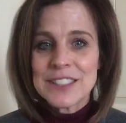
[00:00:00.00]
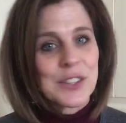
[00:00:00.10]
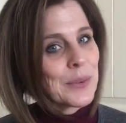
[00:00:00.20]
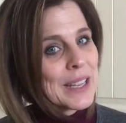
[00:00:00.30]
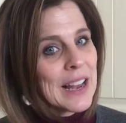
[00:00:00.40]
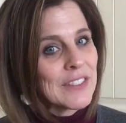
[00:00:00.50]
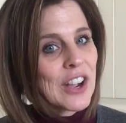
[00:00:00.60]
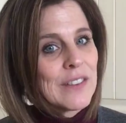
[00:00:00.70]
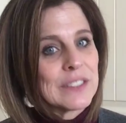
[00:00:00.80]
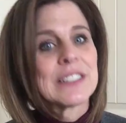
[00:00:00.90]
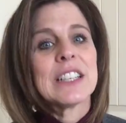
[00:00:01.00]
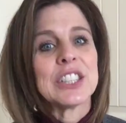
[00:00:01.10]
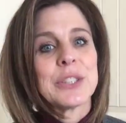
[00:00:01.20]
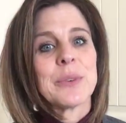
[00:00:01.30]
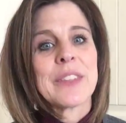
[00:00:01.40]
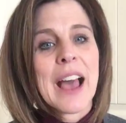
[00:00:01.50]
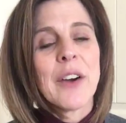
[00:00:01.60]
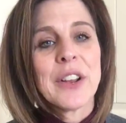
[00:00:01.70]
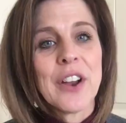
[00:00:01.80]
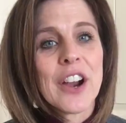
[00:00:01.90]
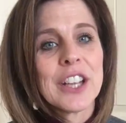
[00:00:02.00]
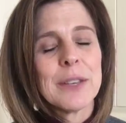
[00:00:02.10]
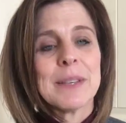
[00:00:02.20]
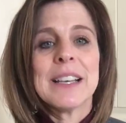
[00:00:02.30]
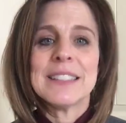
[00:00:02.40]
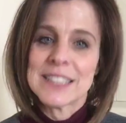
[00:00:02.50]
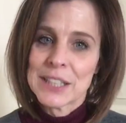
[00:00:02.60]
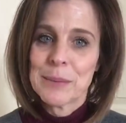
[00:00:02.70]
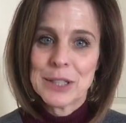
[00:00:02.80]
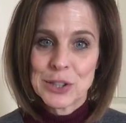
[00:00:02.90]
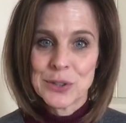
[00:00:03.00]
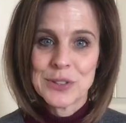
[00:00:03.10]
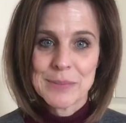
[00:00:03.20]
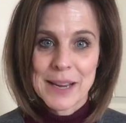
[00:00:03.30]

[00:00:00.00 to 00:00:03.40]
so that we can have a conversation without an argument and still be true to